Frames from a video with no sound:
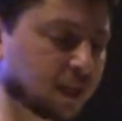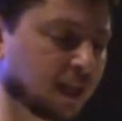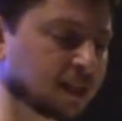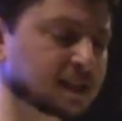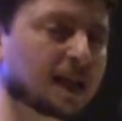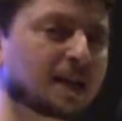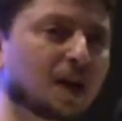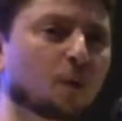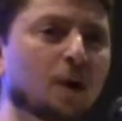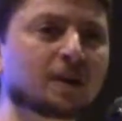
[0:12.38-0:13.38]
It's an
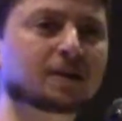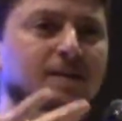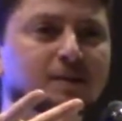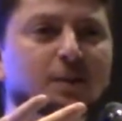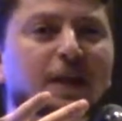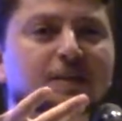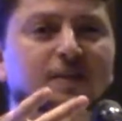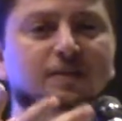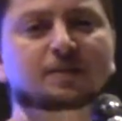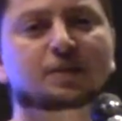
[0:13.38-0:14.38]
awareness
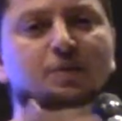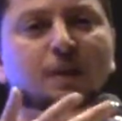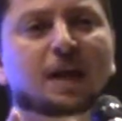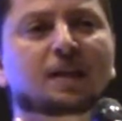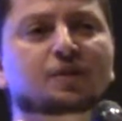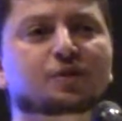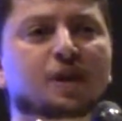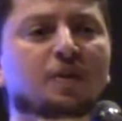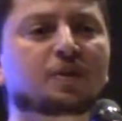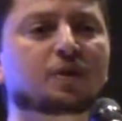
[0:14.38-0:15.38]
raiser. Just would like to
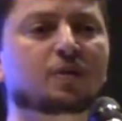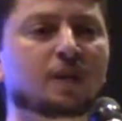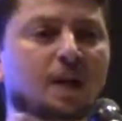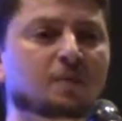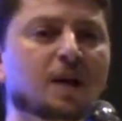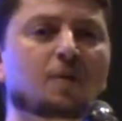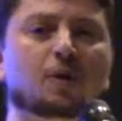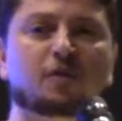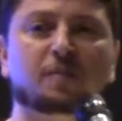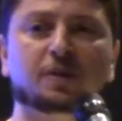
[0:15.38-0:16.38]
share with you, alhamdulillah,
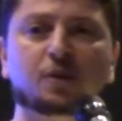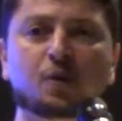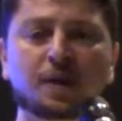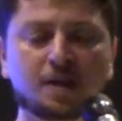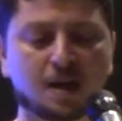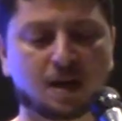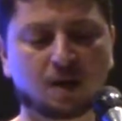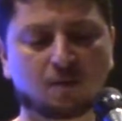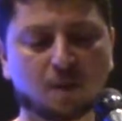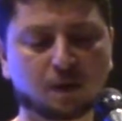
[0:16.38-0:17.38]
what we've been doing,
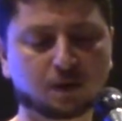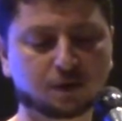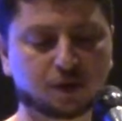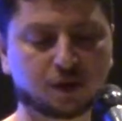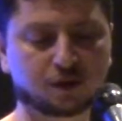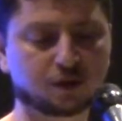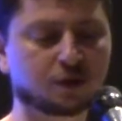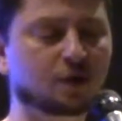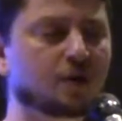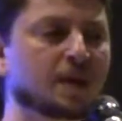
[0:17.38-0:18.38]
what we continue to
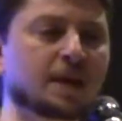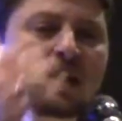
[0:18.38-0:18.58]
do.